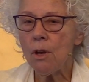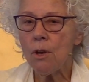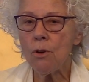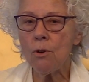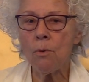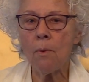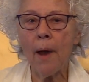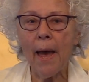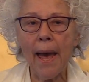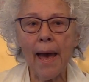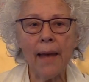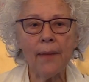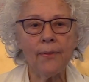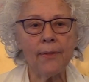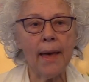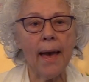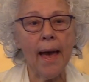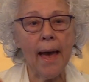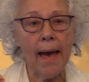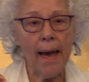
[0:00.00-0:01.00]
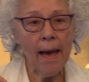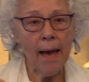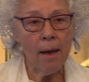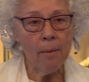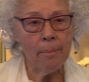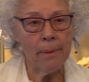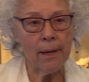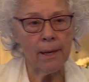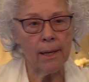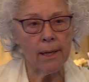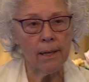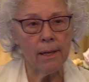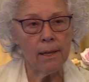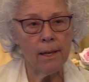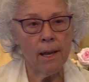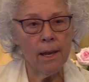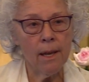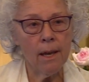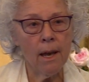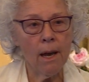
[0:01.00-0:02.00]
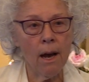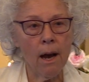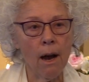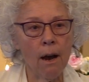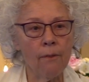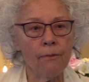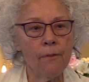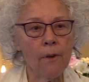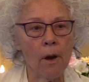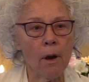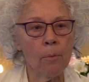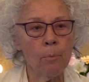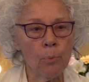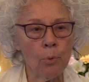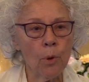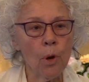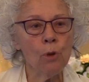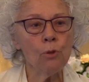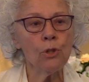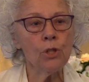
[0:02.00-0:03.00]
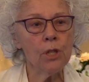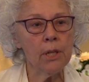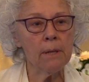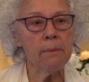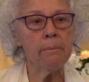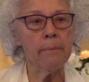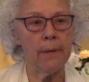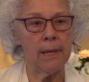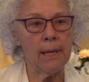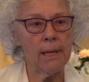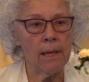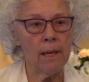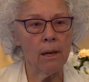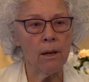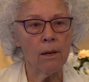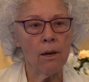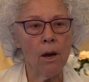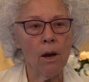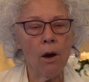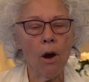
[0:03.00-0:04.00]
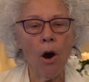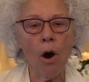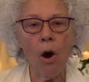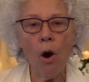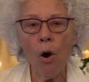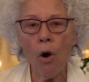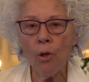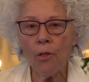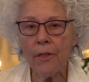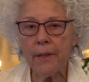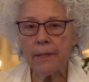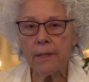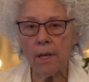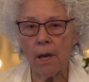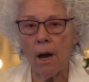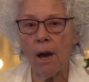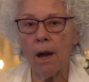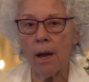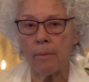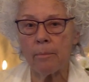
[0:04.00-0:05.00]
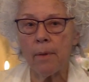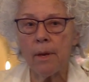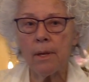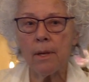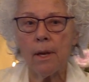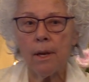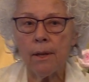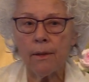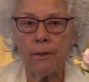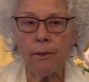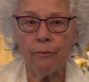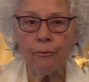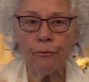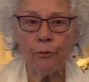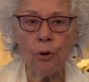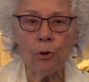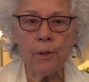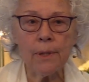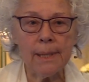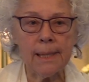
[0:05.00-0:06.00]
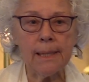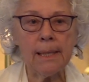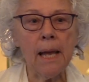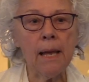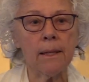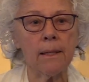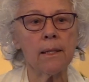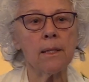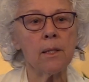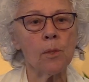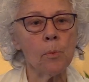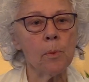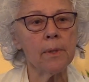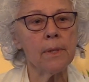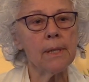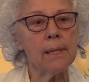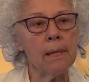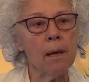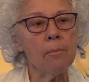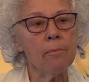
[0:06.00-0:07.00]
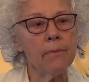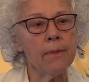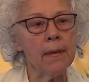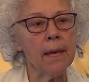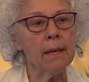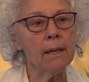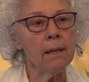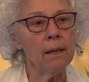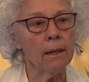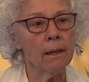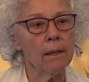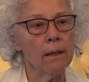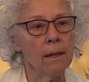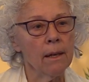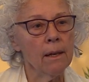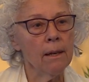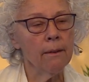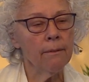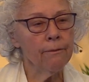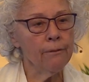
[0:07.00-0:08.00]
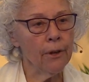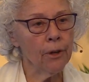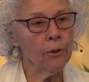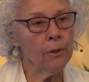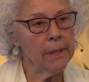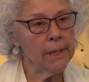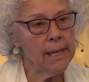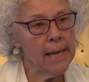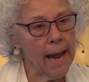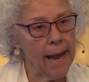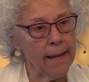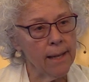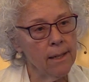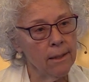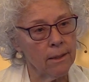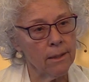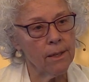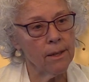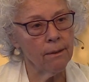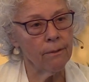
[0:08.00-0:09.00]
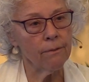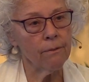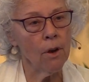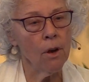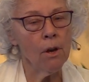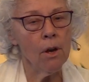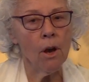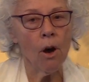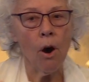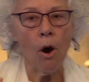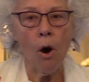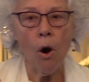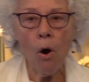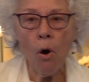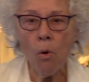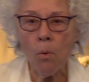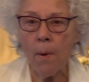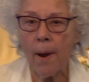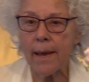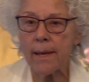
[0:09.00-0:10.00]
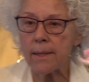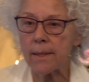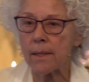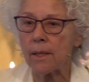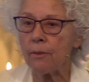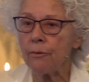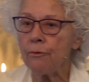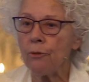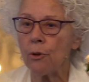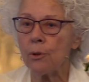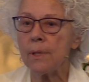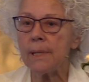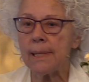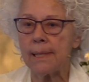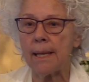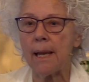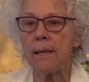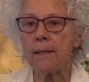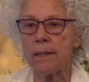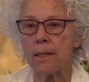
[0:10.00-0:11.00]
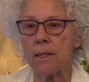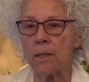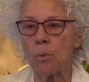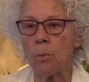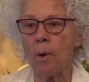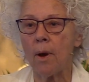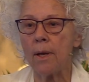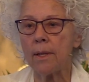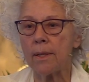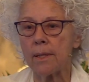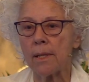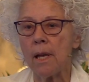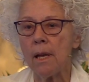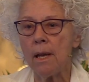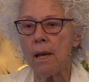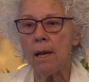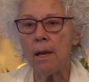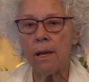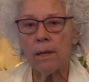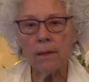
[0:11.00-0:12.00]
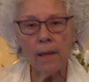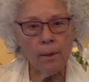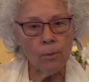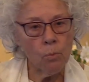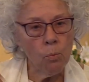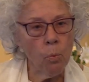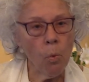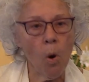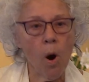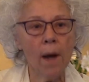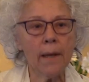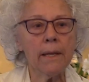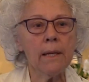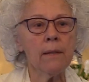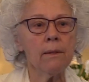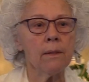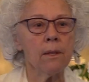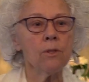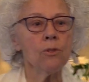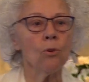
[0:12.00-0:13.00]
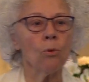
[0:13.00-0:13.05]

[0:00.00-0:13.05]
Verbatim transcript: who had the habit of approaching me all the time, the first sentence was something very negative. Always the first sentence was, like, walk in the